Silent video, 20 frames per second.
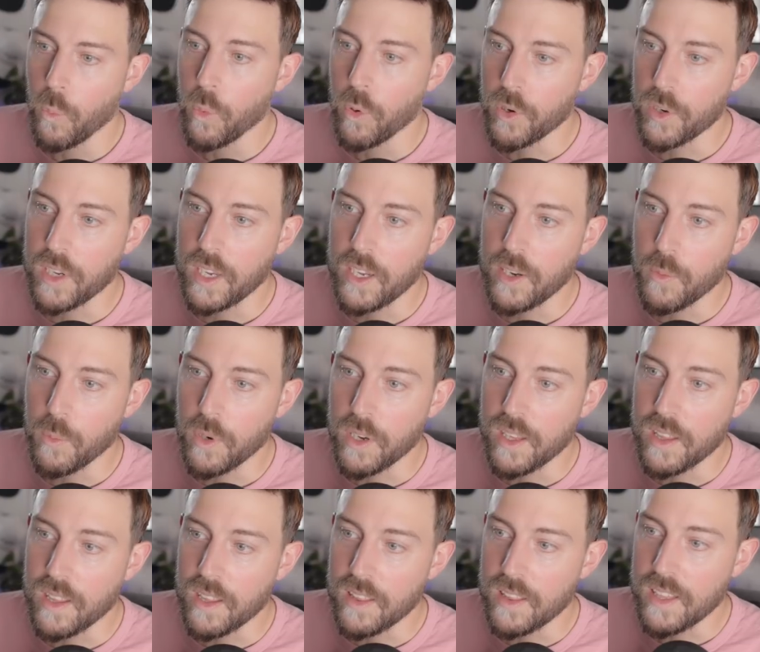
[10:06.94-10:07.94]
working
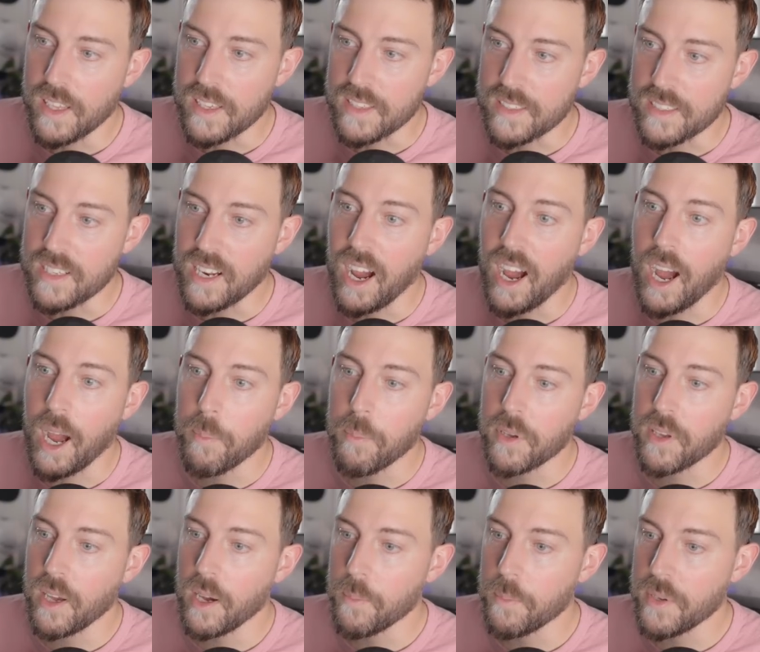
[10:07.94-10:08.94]
with these
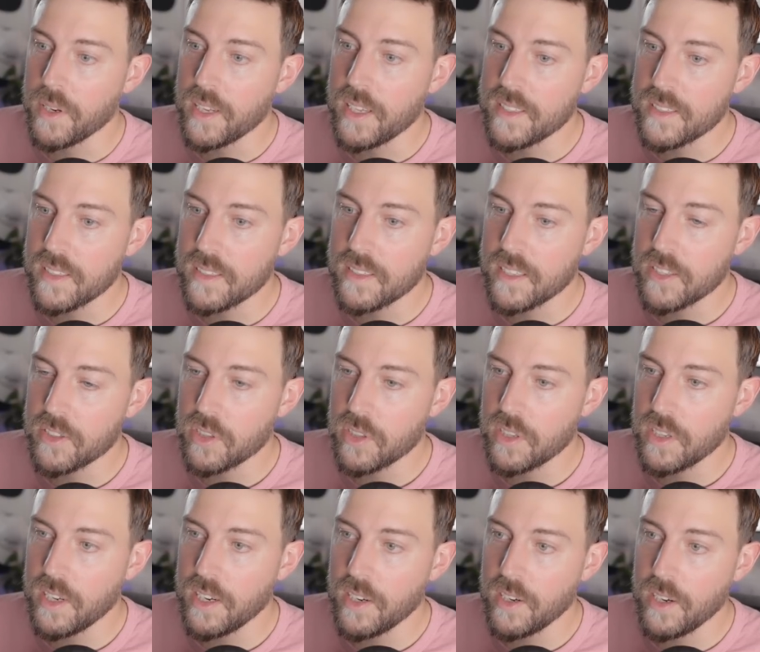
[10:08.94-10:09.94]
top companies
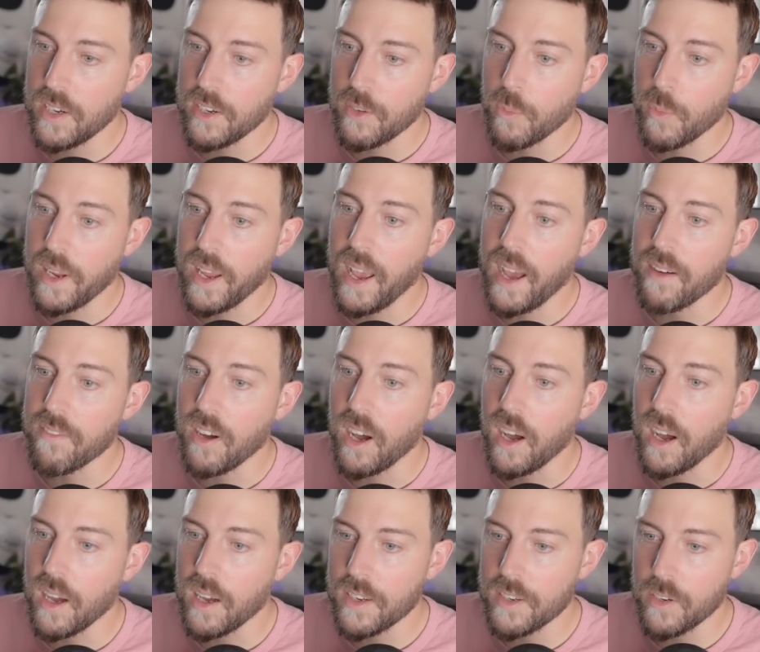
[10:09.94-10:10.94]
essentially here, and we have
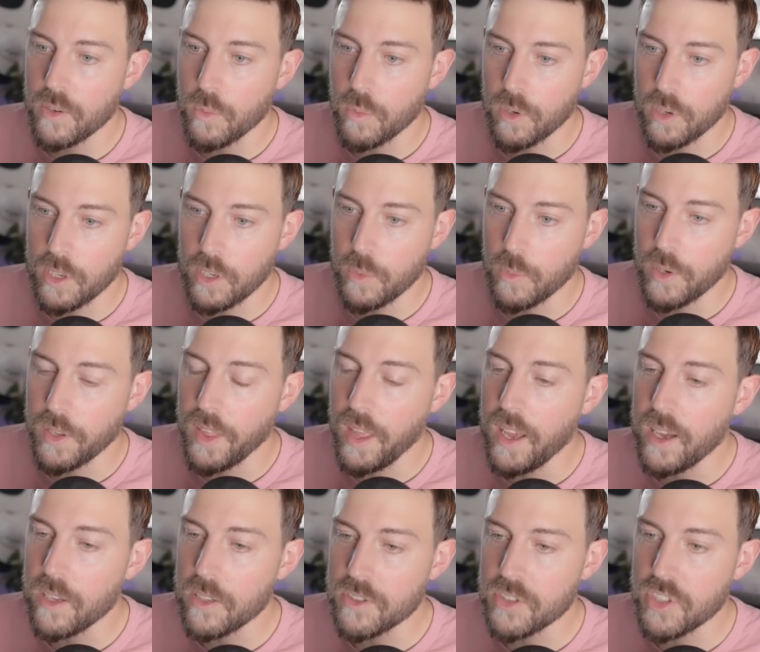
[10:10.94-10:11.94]
Honda working with
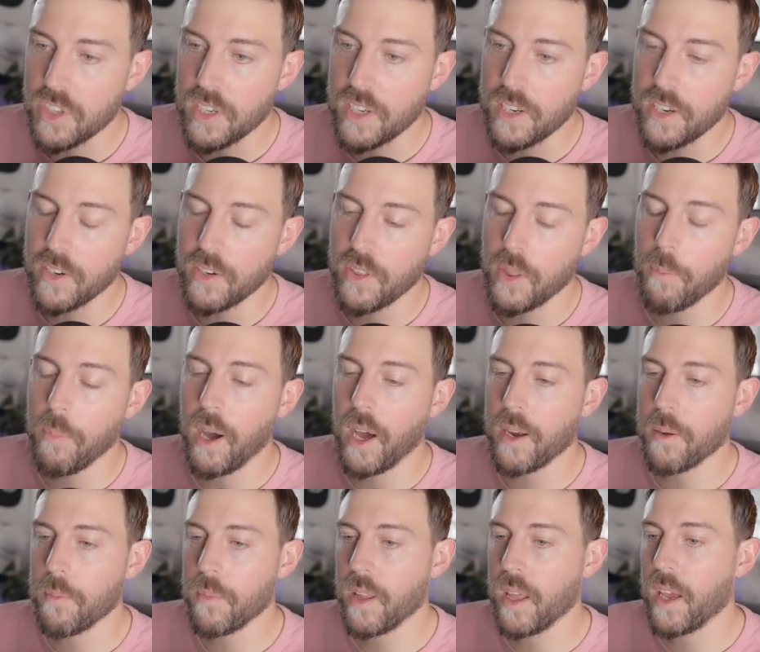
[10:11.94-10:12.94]
LG here at the
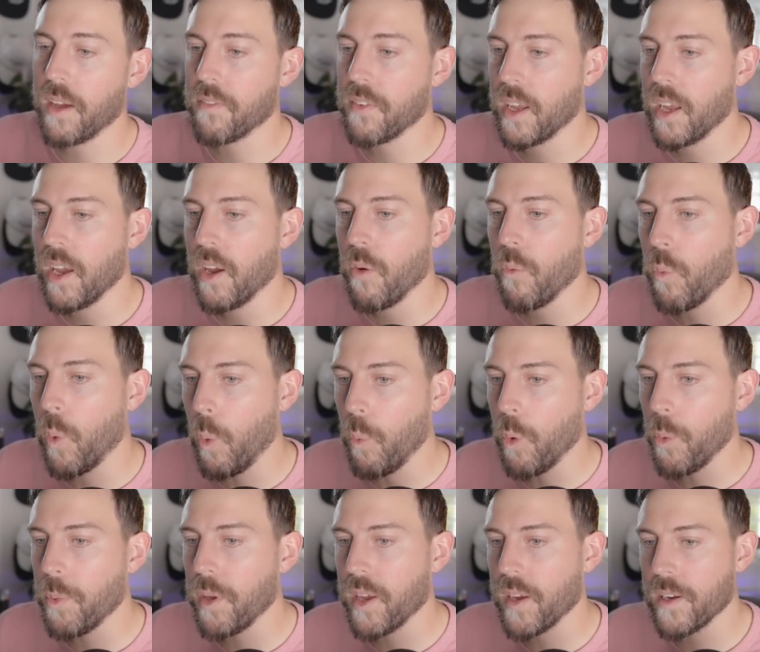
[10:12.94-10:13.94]
bottom left. What
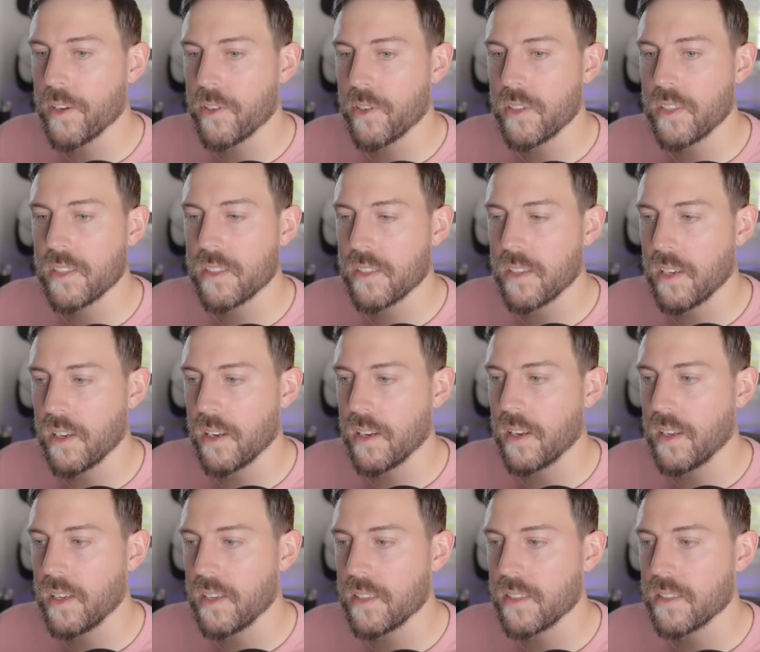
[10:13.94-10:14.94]
will be
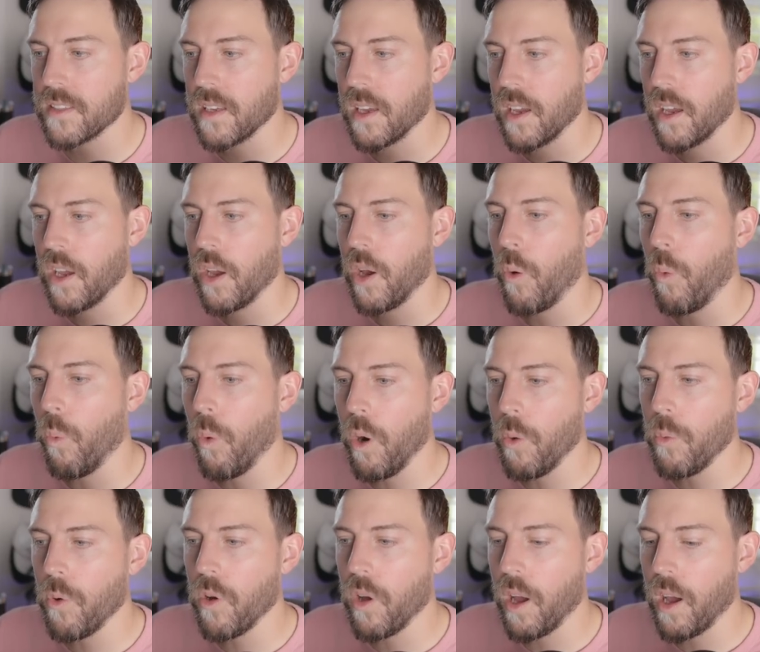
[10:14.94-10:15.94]
interesting is
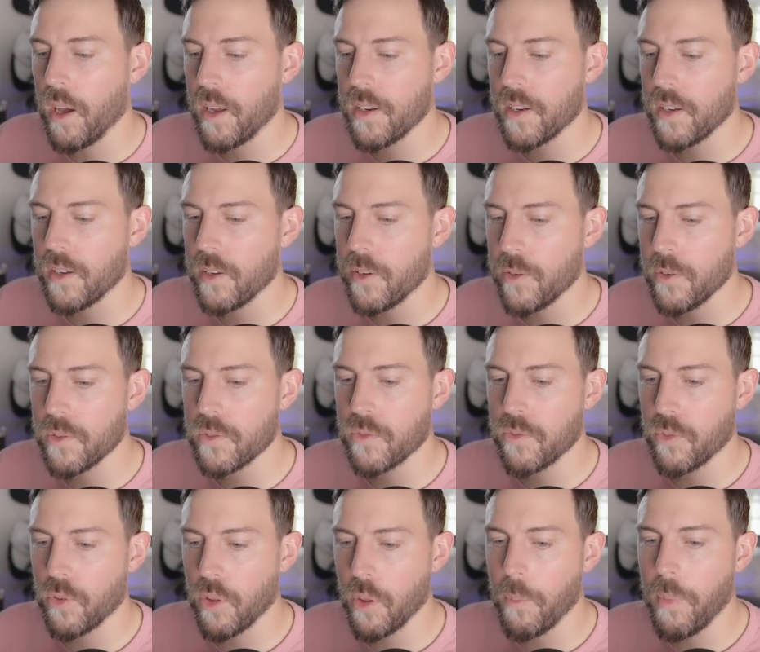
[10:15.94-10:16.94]
what will Honda use
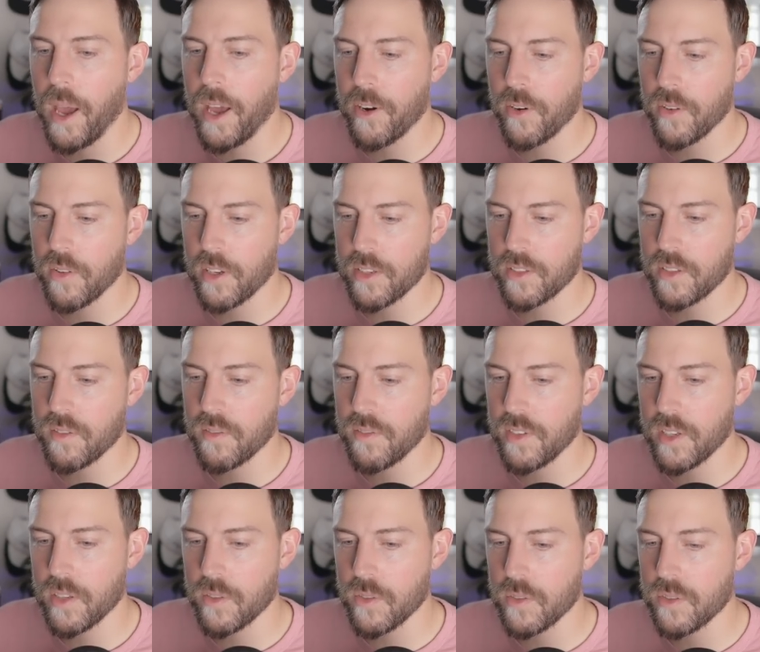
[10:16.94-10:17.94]
for the battery electric
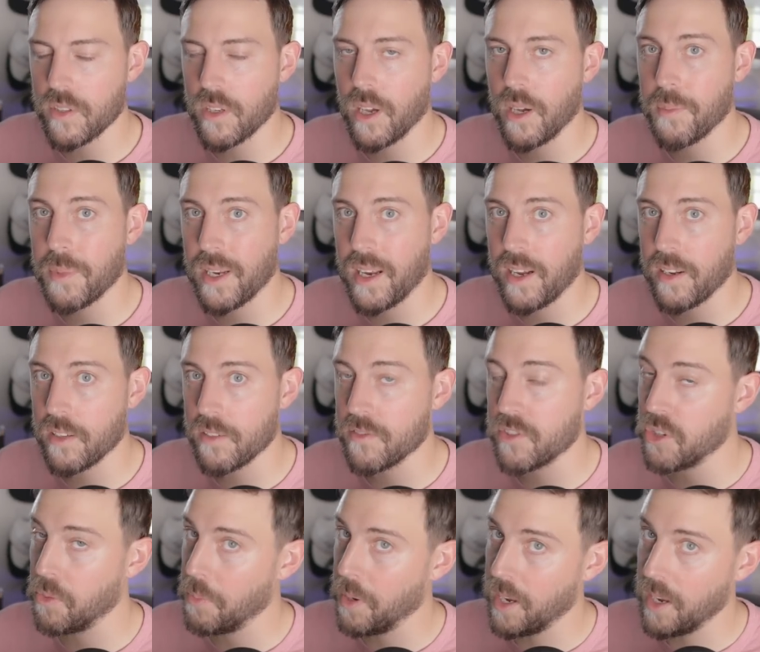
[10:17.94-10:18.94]
vehicles coming out of
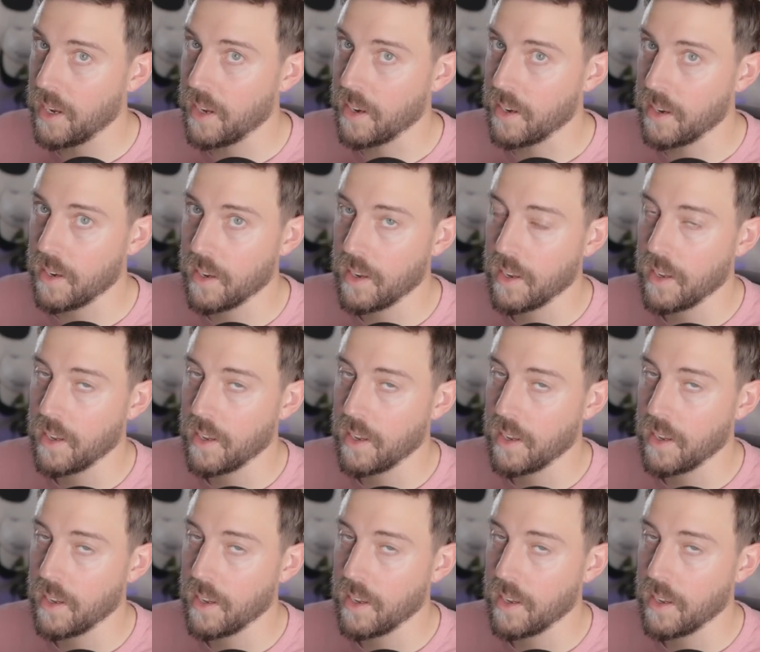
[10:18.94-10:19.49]
Japan?